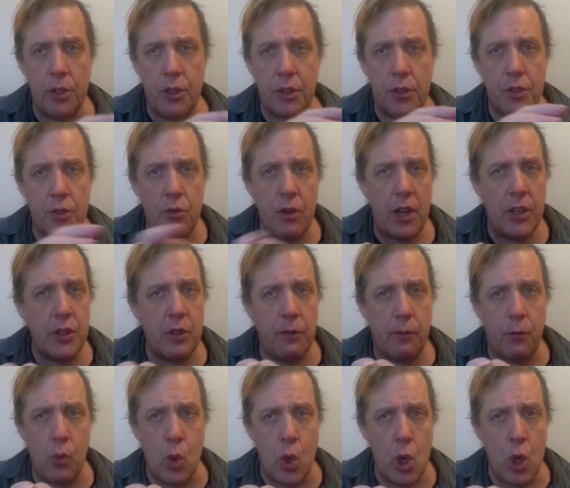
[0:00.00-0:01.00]
a stretch of
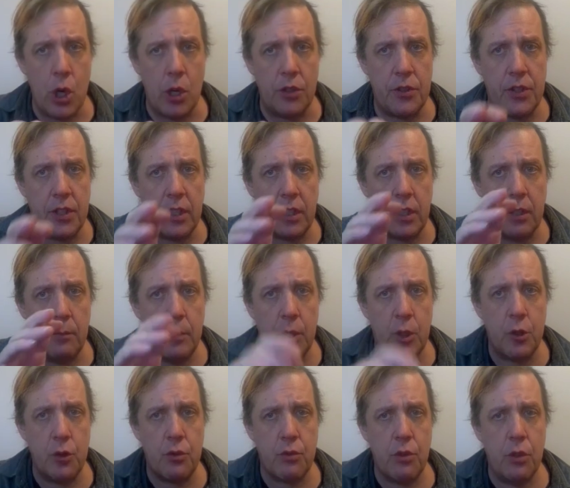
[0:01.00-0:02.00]
words that can be
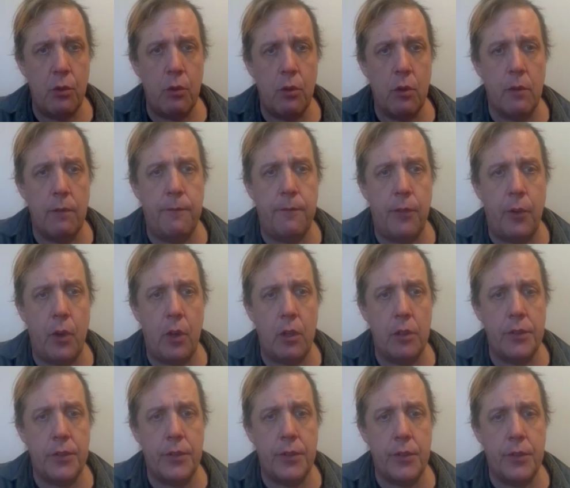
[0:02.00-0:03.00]
true or
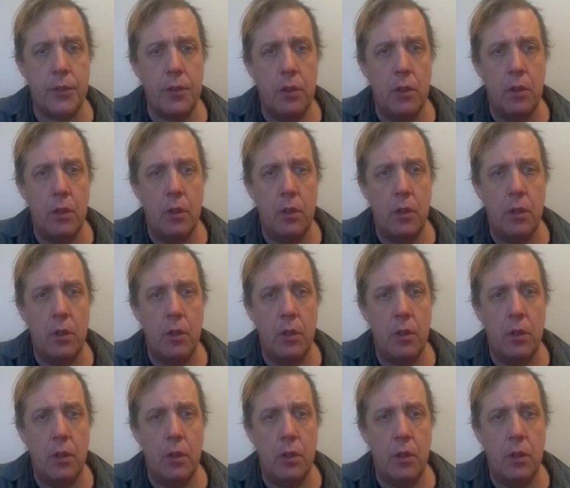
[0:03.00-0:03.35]
false.